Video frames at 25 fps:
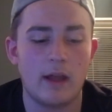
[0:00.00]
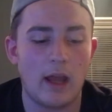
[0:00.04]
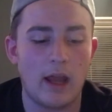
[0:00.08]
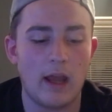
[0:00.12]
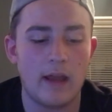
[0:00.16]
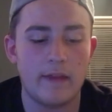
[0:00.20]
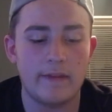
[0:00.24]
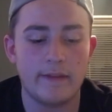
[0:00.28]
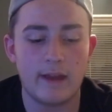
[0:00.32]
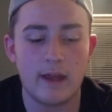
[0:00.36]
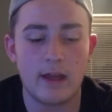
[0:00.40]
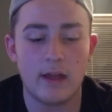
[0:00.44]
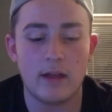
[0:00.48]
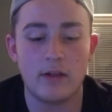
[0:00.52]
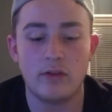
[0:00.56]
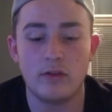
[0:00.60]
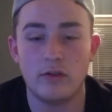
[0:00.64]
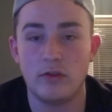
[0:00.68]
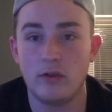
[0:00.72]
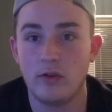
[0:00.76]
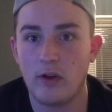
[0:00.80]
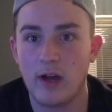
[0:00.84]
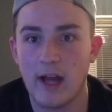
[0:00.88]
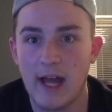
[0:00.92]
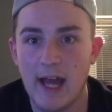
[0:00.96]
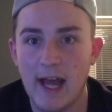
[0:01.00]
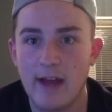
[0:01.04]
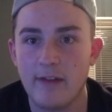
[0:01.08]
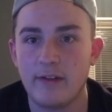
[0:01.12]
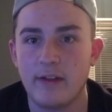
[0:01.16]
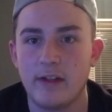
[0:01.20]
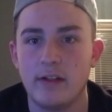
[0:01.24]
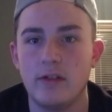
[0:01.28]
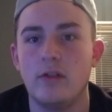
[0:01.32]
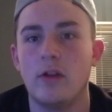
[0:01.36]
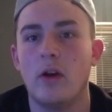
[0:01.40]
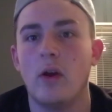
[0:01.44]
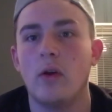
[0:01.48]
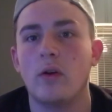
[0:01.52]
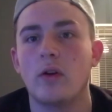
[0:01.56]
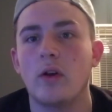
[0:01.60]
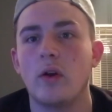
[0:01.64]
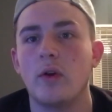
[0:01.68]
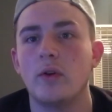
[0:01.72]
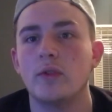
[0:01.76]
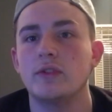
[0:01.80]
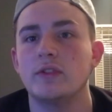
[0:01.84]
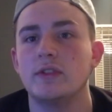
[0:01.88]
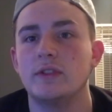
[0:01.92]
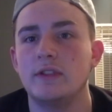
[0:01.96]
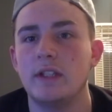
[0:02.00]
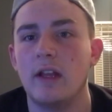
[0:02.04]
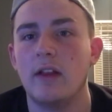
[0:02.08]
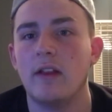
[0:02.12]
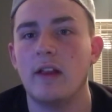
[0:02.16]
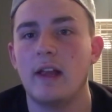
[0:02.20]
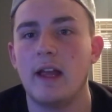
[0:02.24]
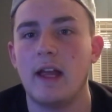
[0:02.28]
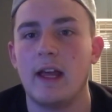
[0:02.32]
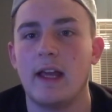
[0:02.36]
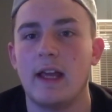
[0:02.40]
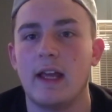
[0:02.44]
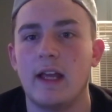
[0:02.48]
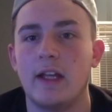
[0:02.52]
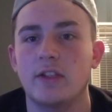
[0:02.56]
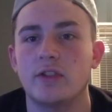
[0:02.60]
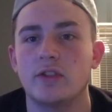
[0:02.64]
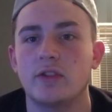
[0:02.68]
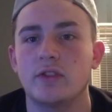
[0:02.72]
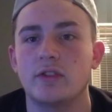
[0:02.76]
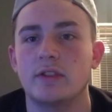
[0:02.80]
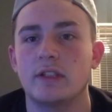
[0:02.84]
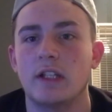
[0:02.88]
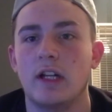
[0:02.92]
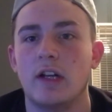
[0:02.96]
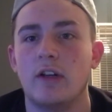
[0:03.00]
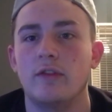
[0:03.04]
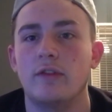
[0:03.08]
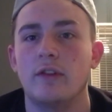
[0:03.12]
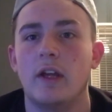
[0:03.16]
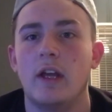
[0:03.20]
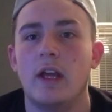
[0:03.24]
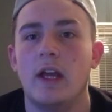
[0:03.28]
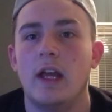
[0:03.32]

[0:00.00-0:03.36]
and then you'll have it. Don't go steal it and get yourself